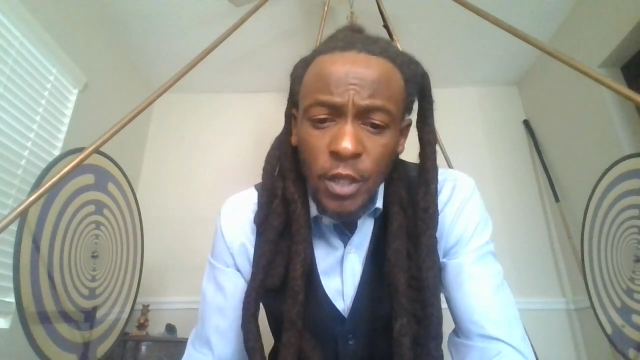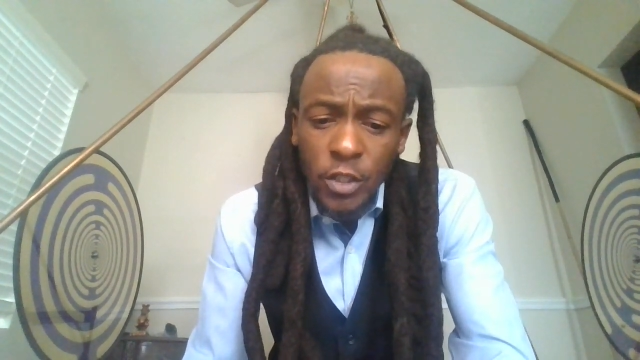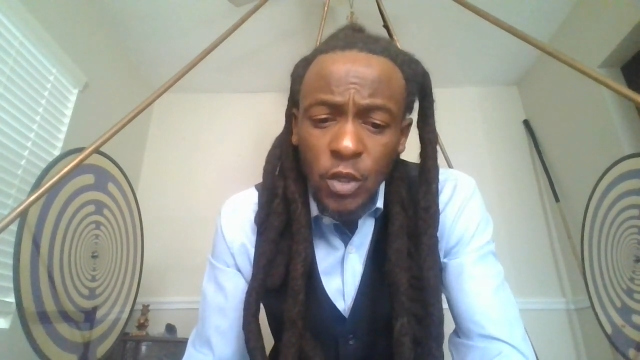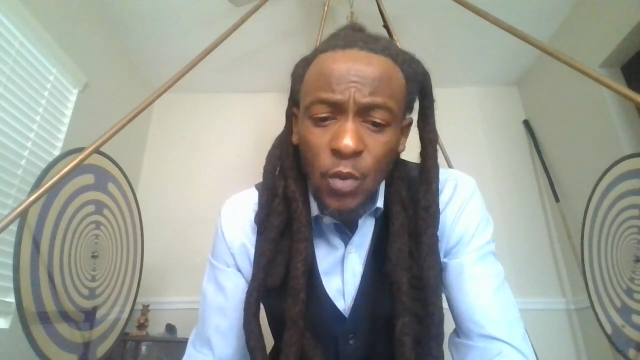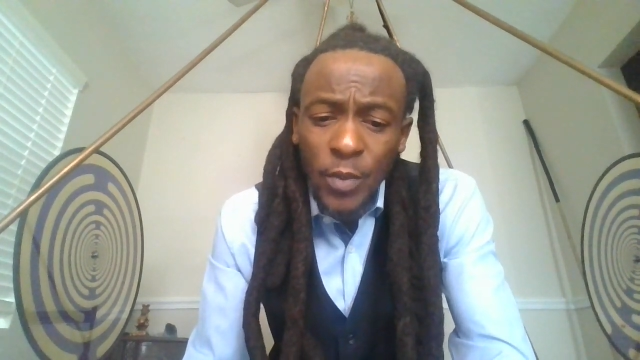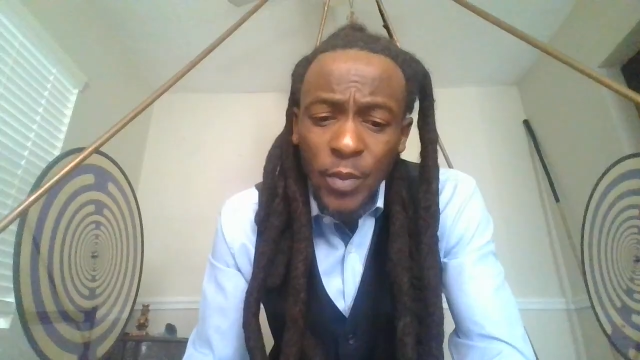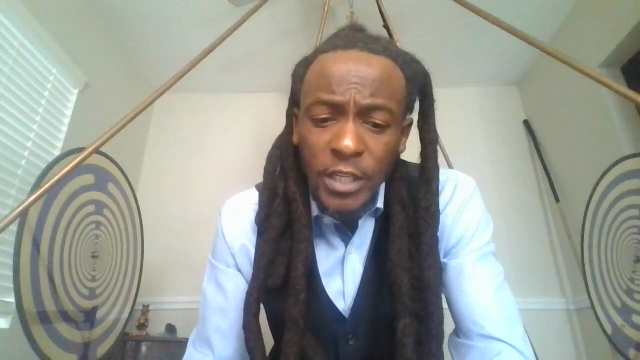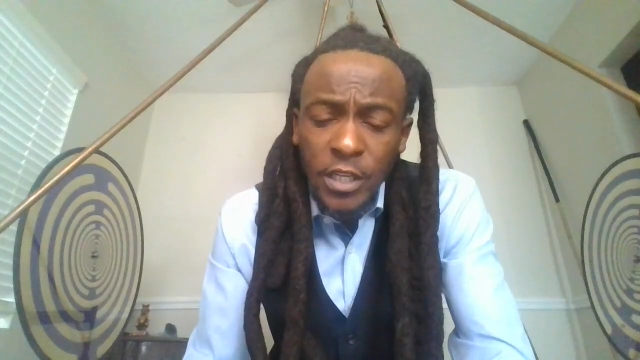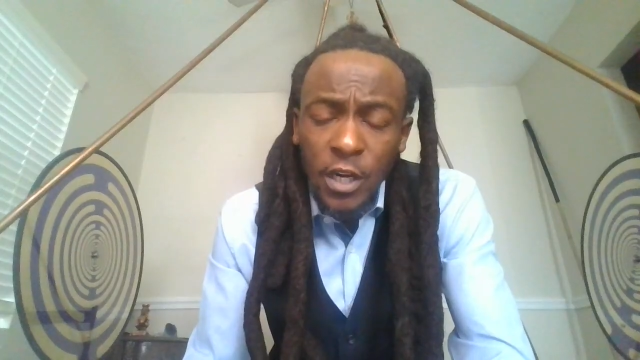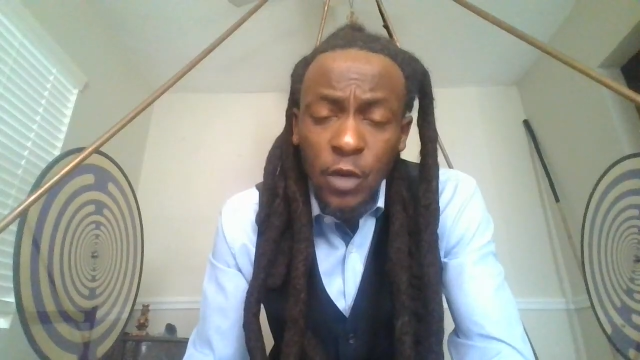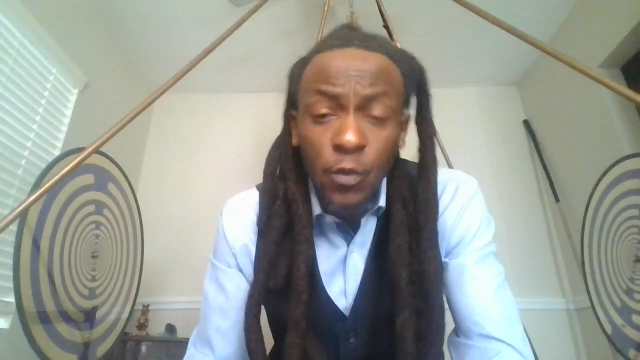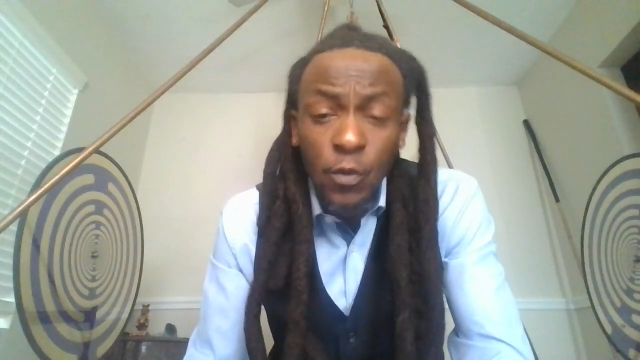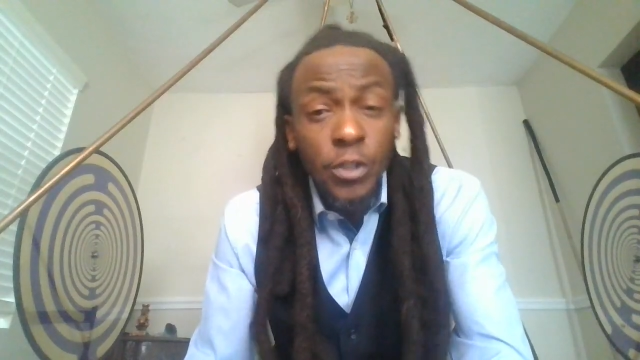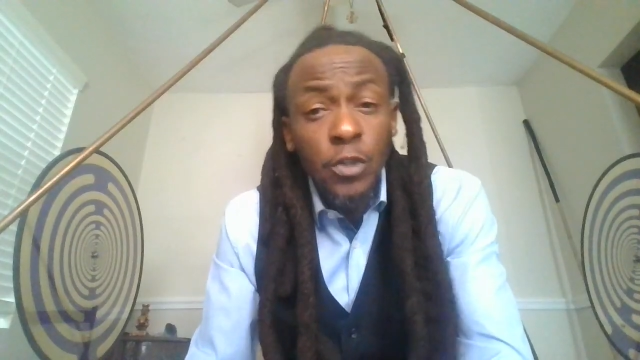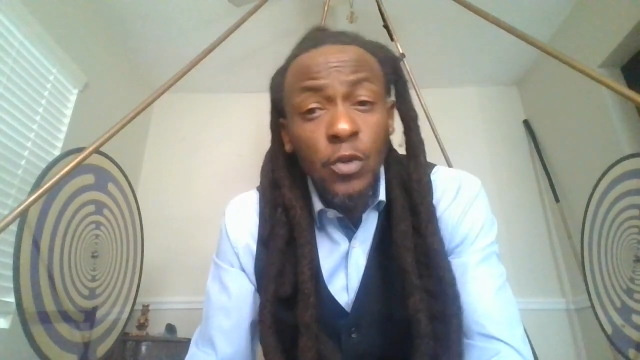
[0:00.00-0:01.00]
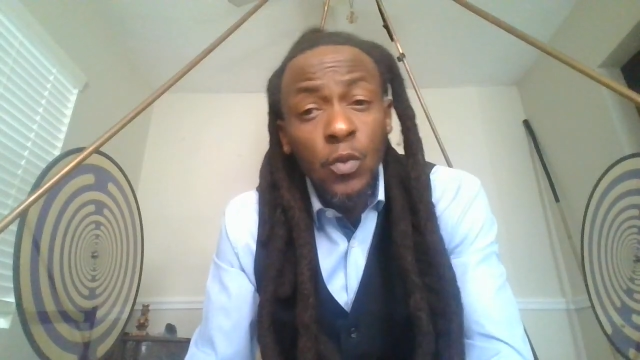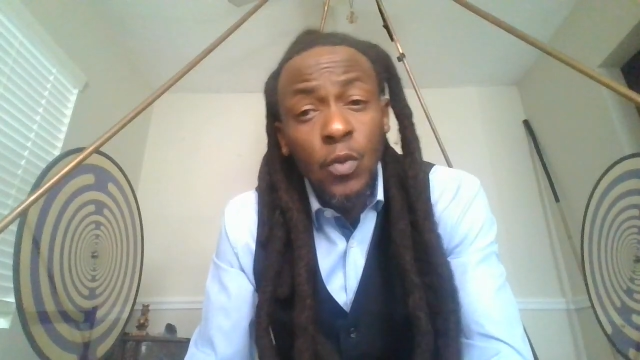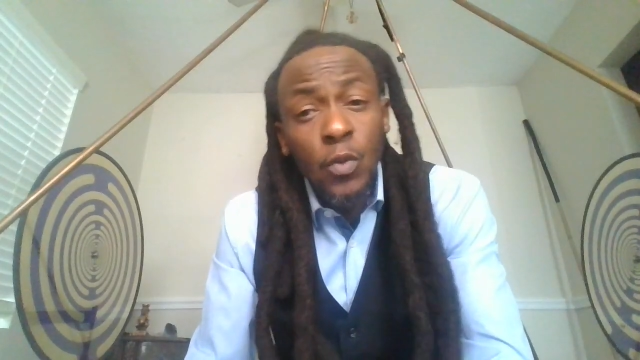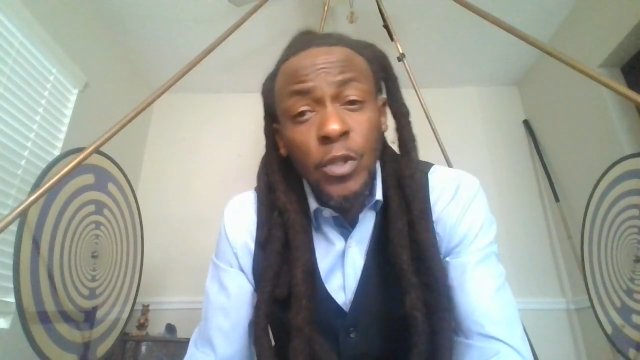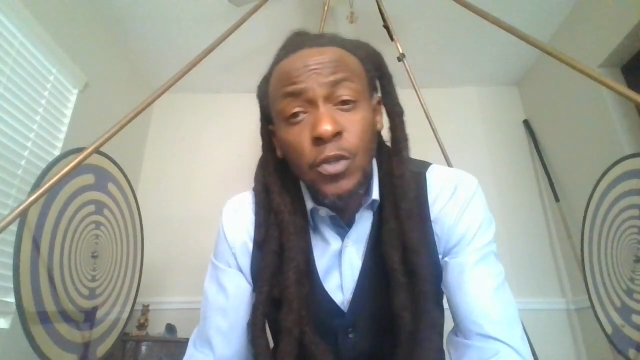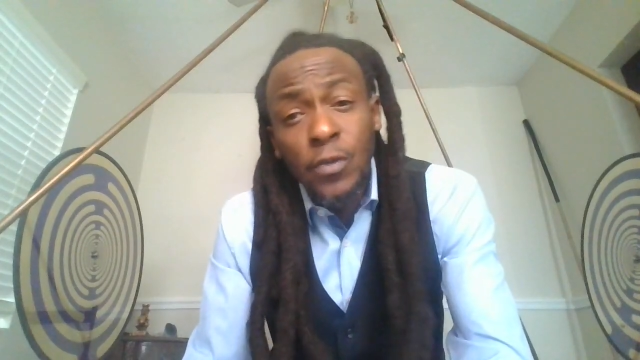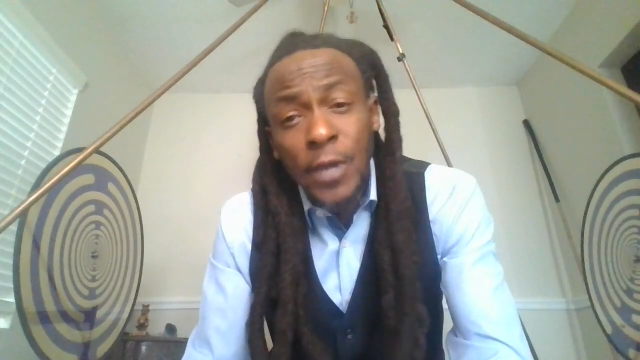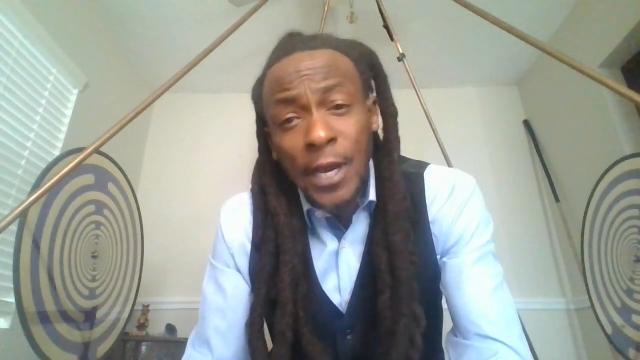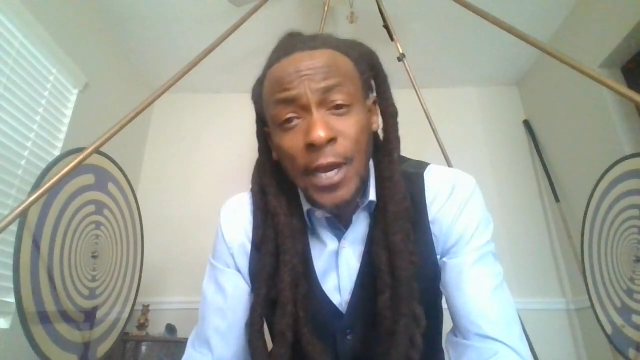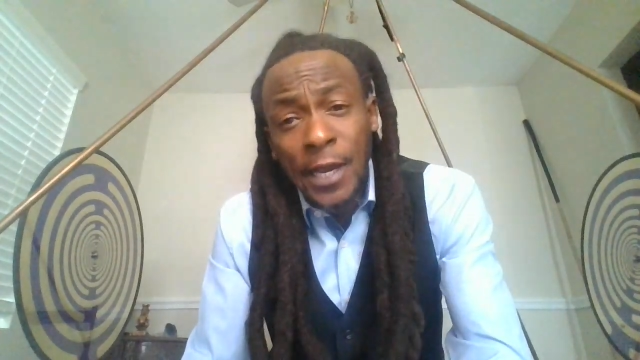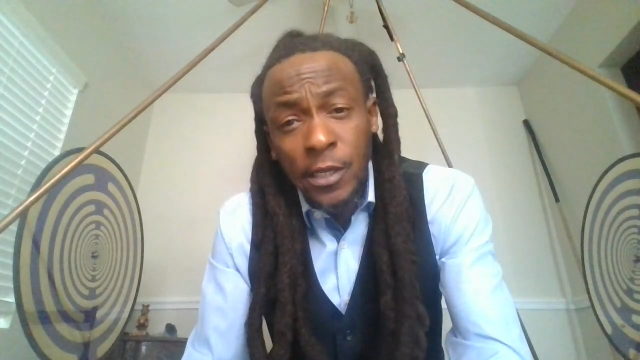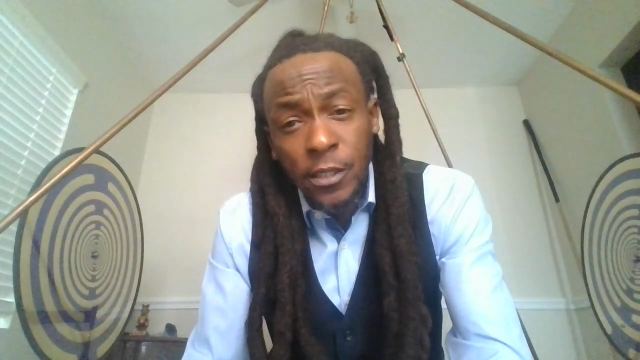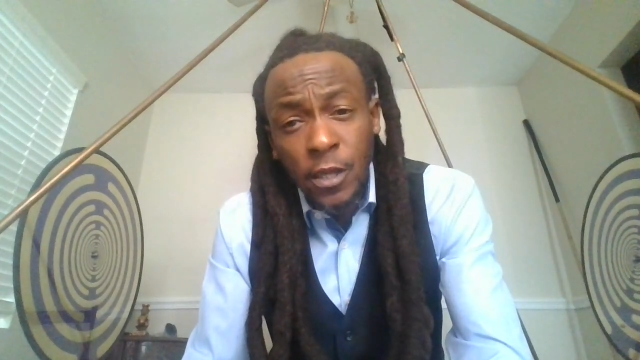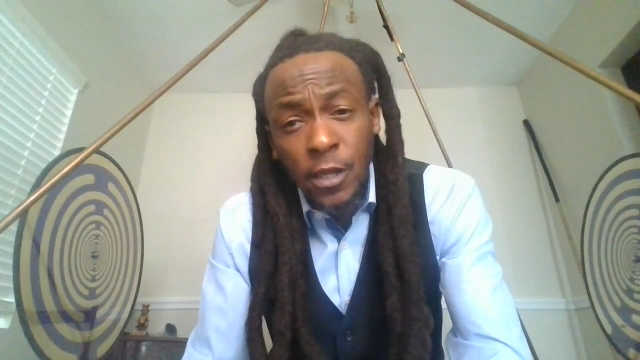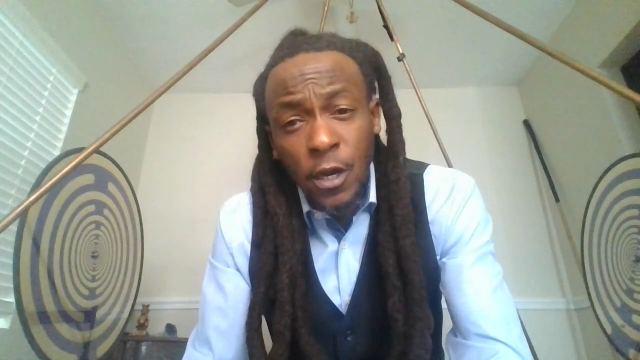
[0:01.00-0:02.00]
So basically, what you
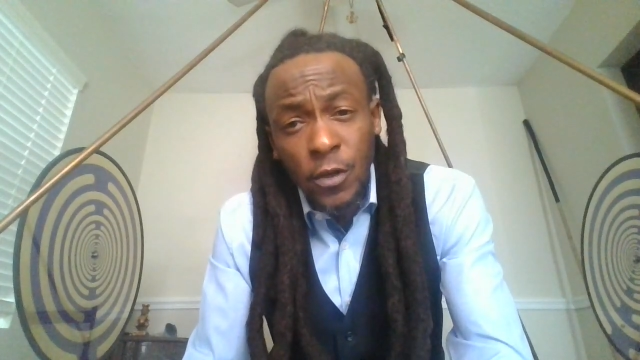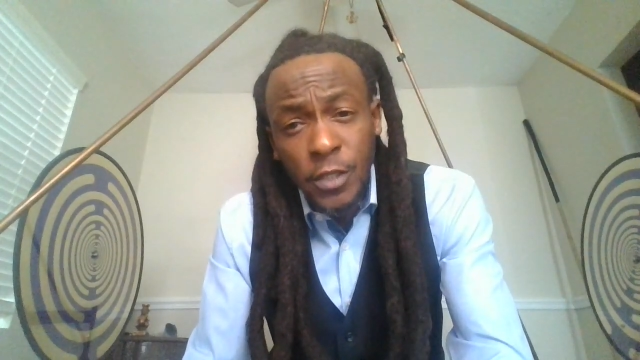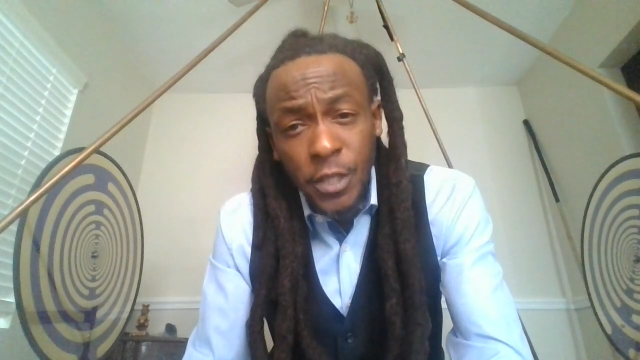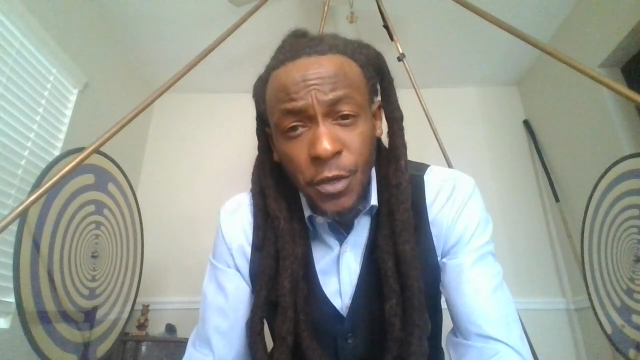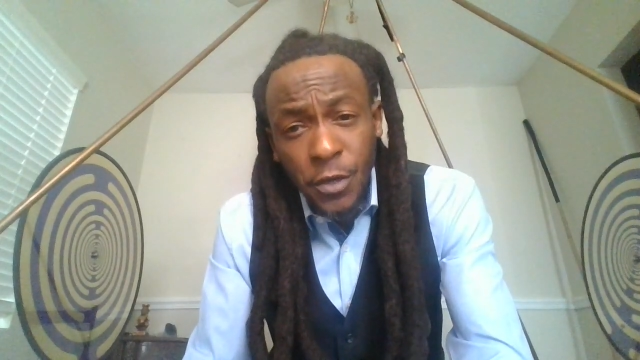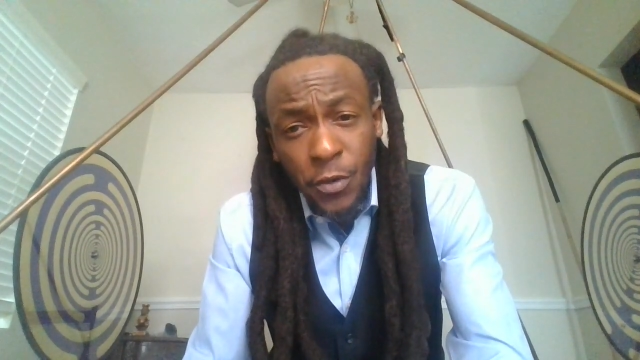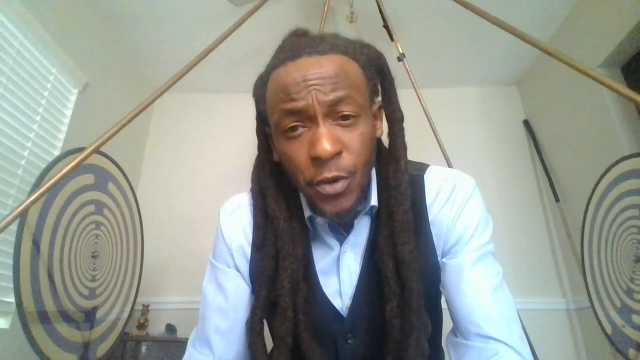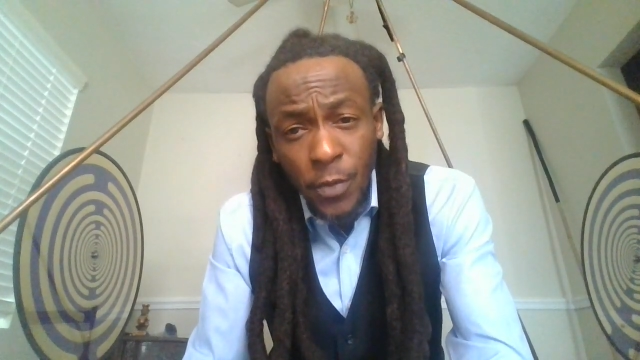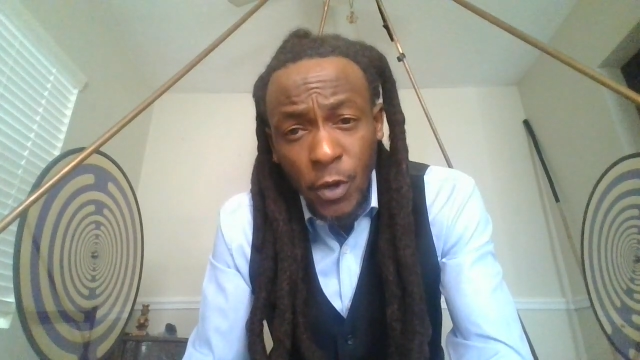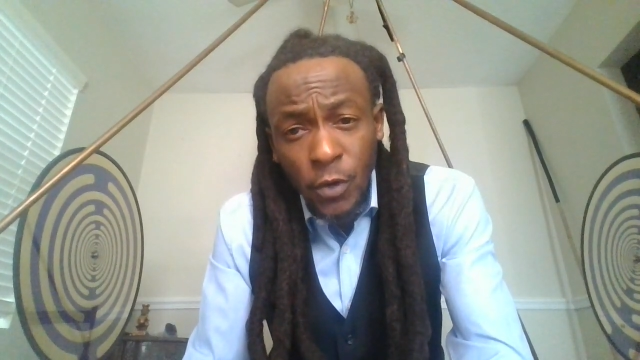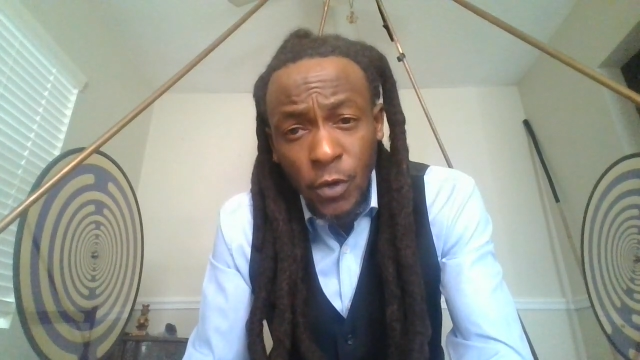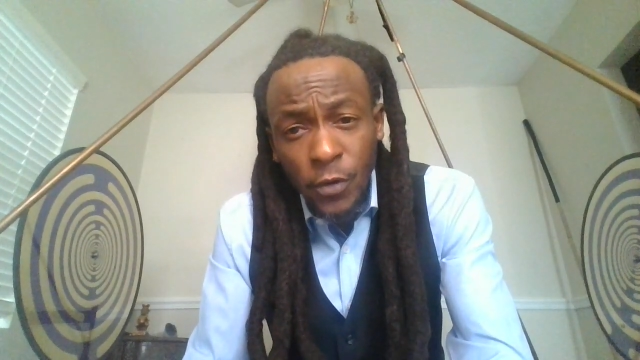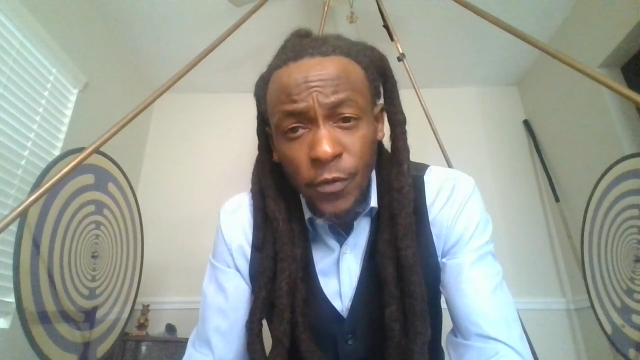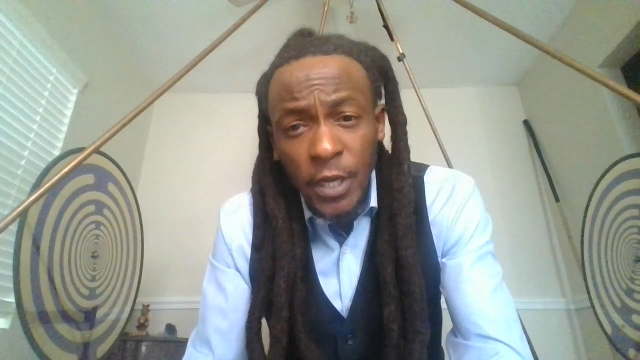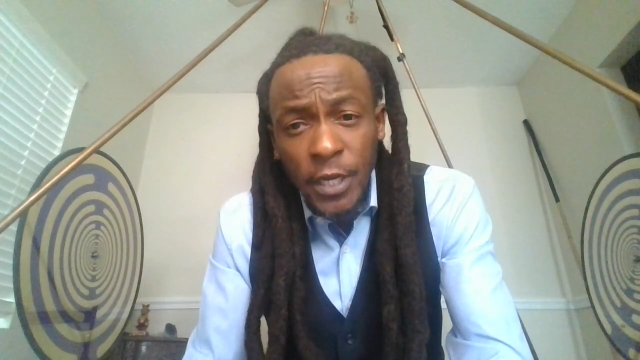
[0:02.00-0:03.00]
got is an ulterior motive,